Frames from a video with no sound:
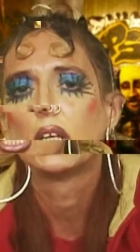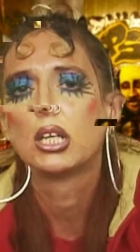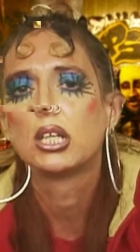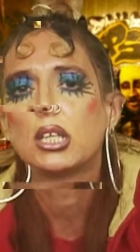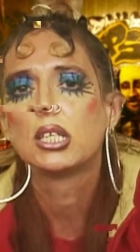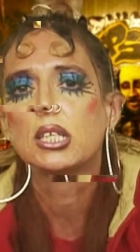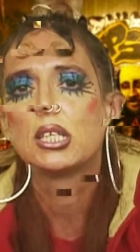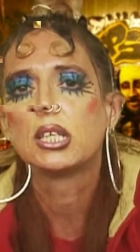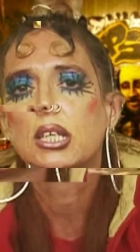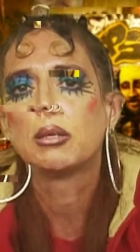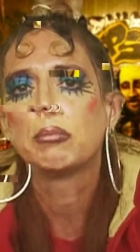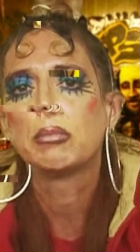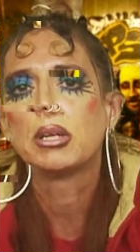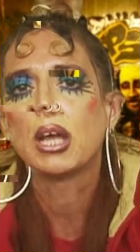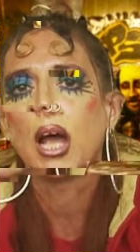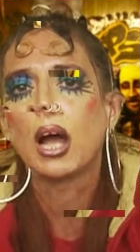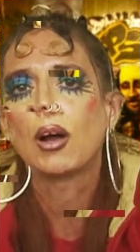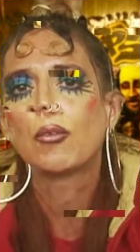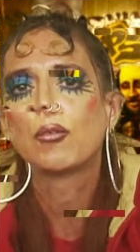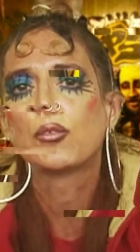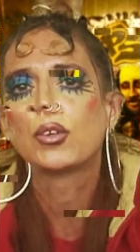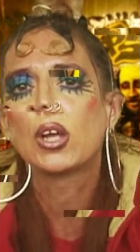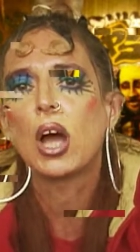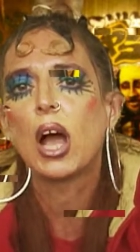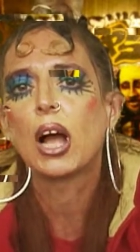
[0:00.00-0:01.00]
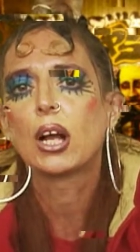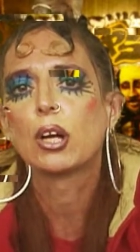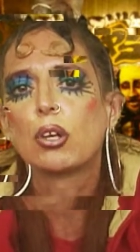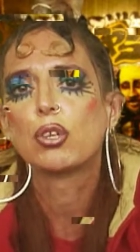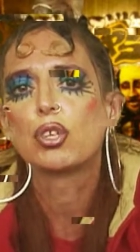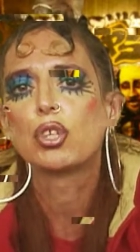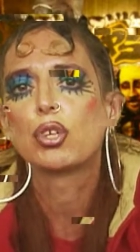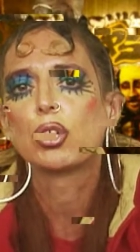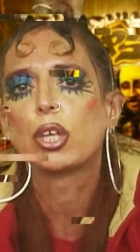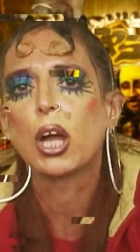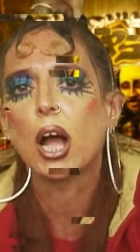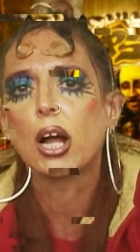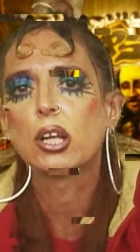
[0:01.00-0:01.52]
See me after, I can
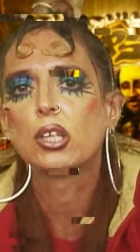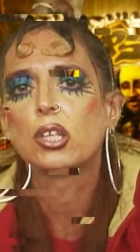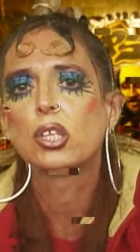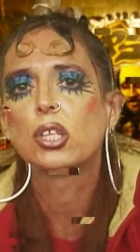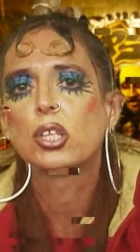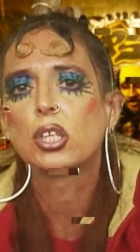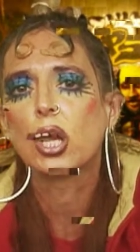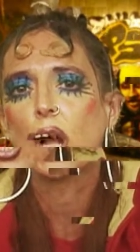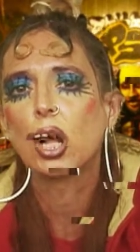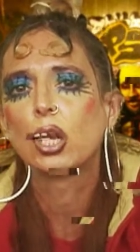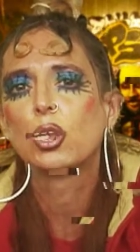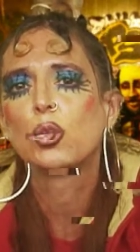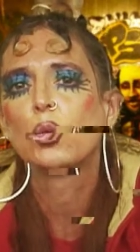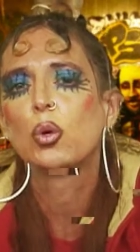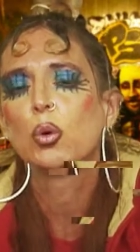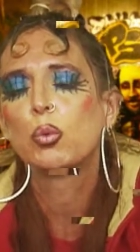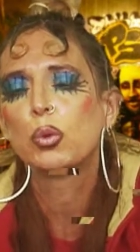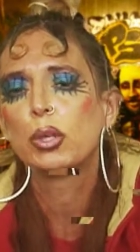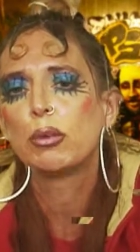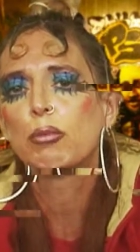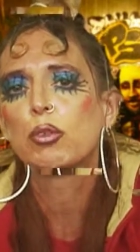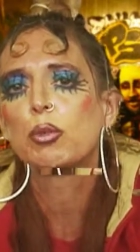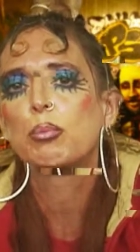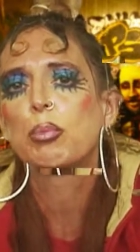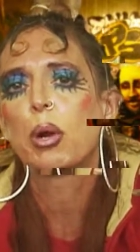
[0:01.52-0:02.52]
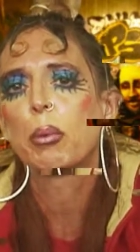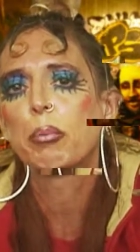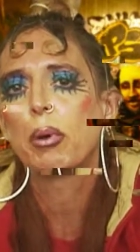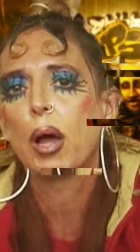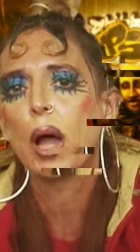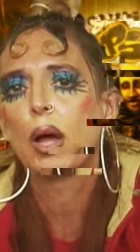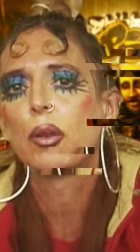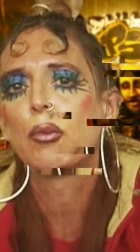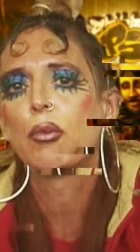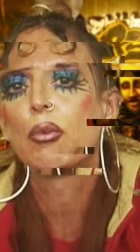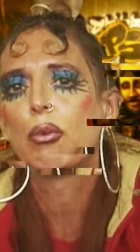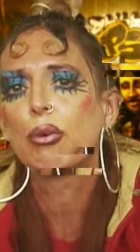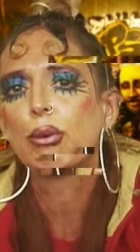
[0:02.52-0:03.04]
show you how to style your weaves proper
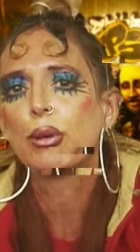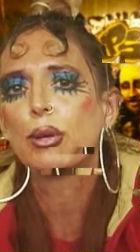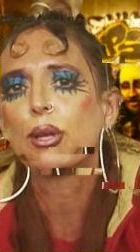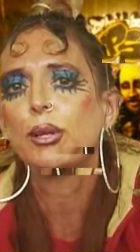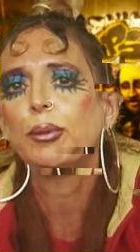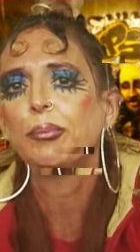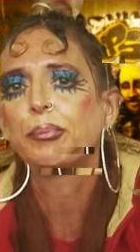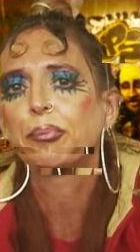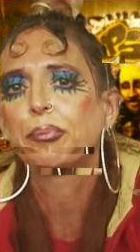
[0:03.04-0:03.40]
and all.